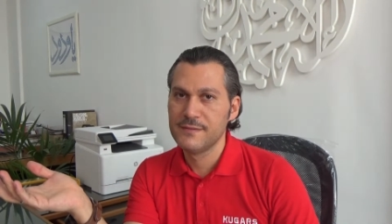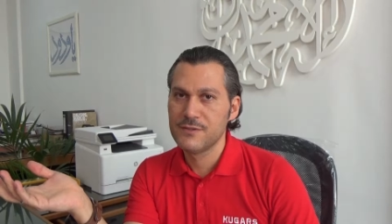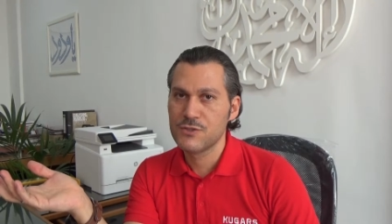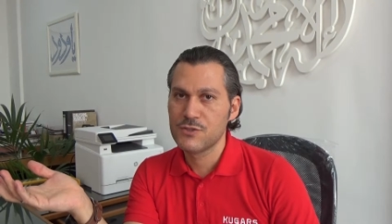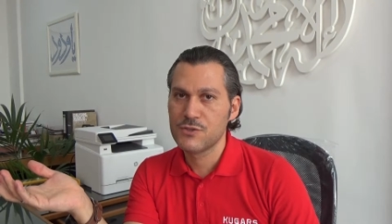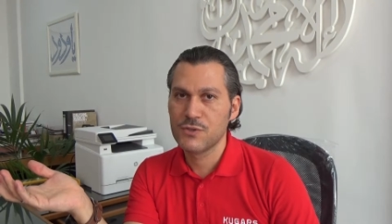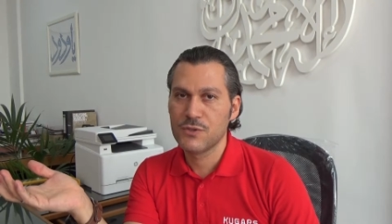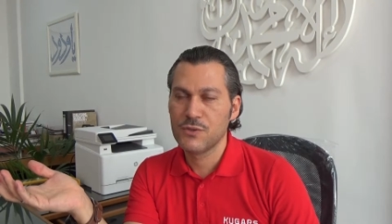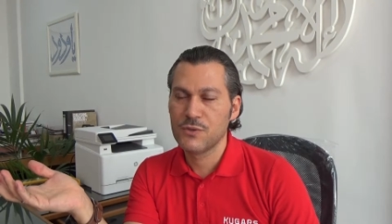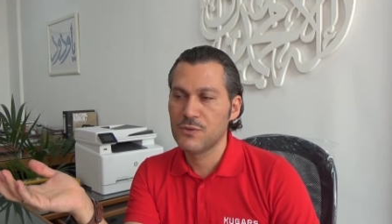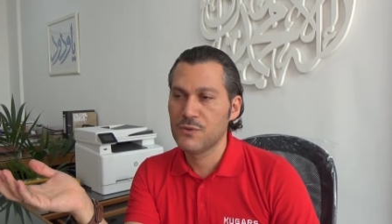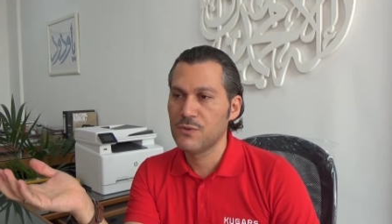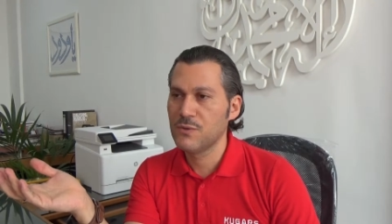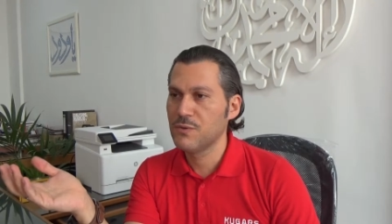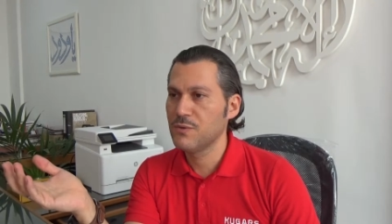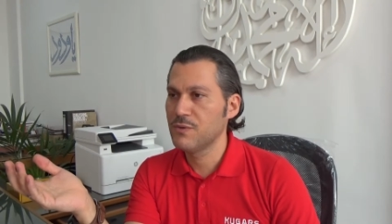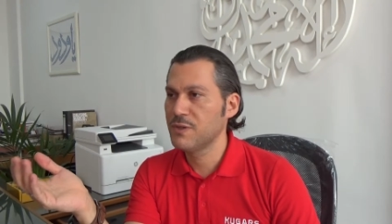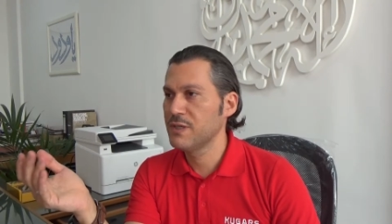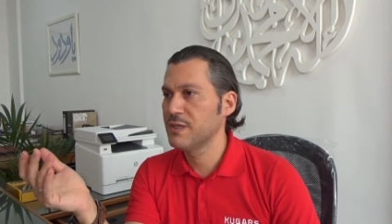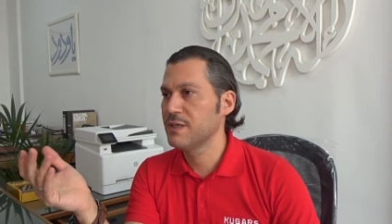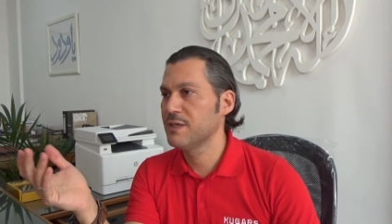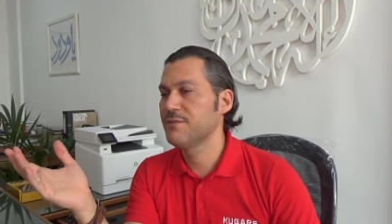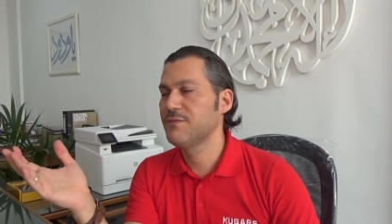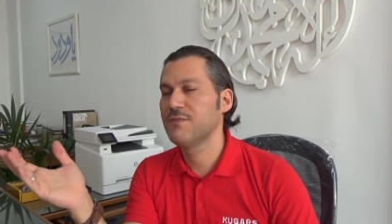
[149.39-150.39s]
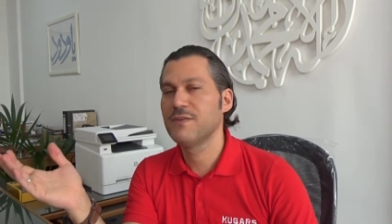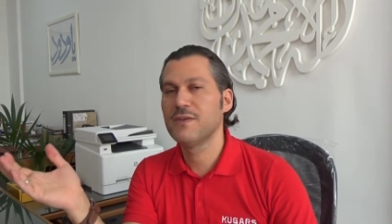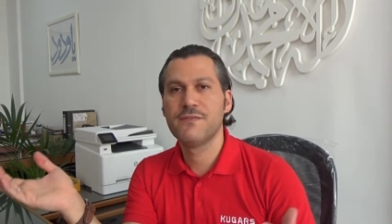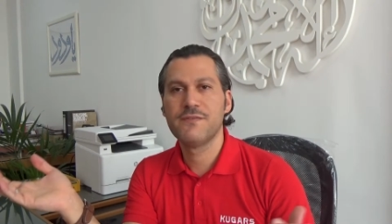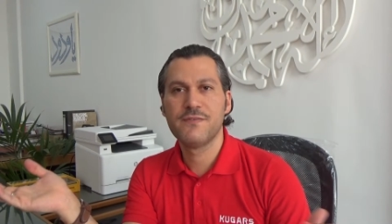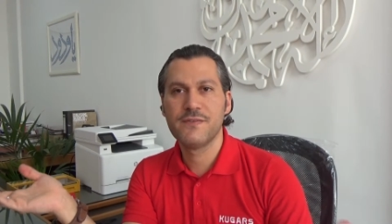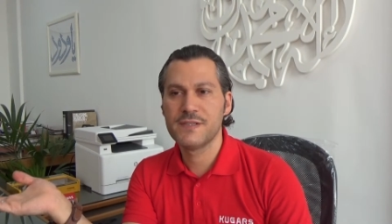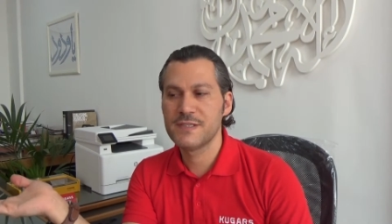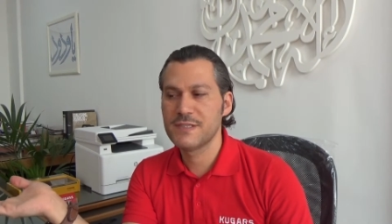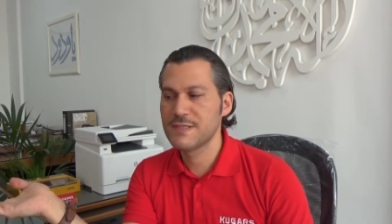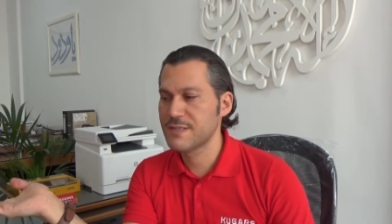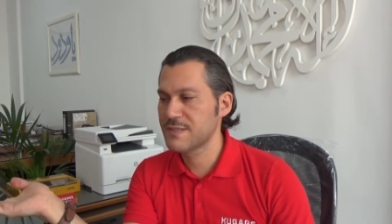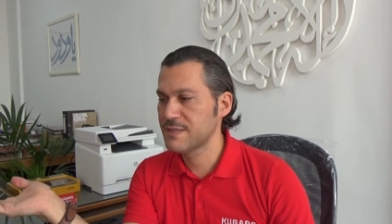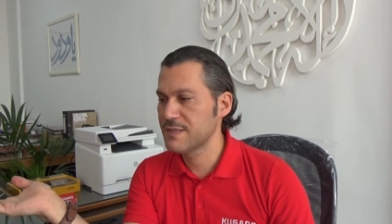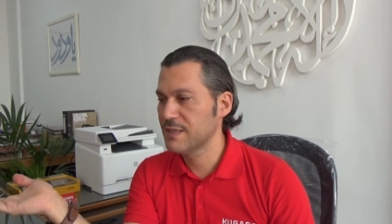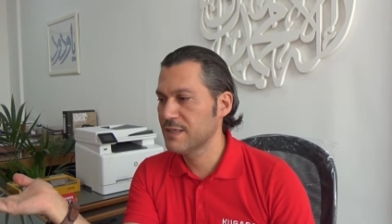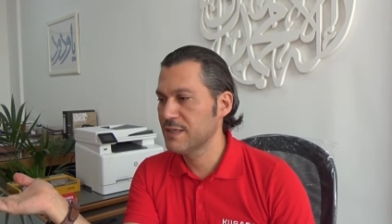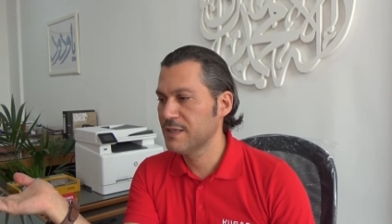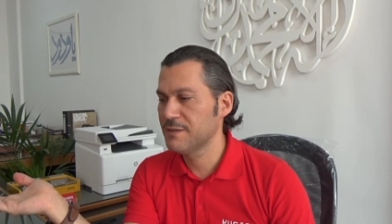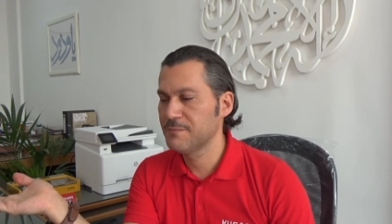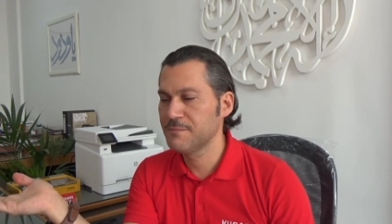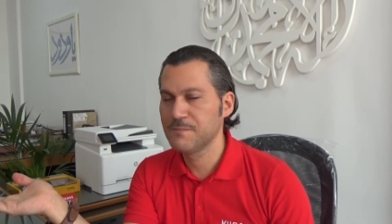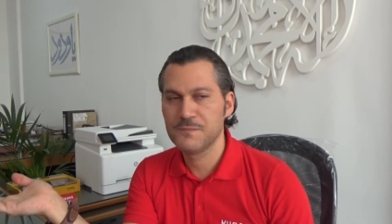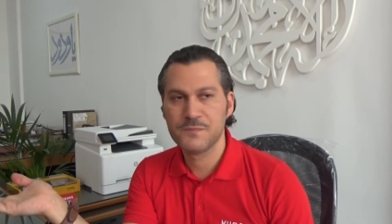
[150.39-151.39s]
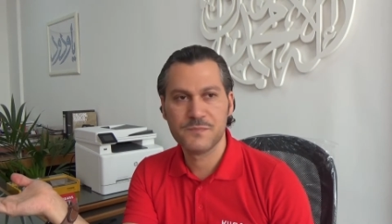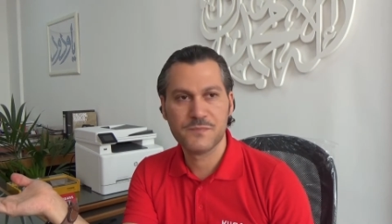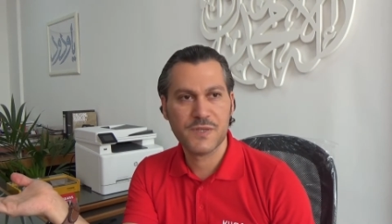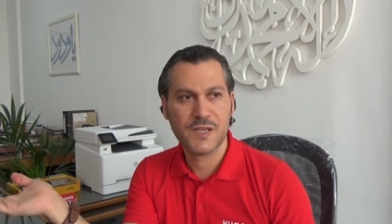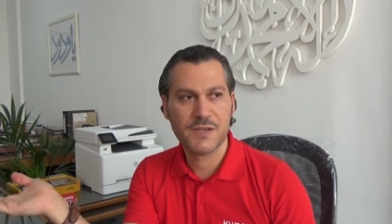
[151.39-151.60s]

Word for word: So if, if, it's, uh,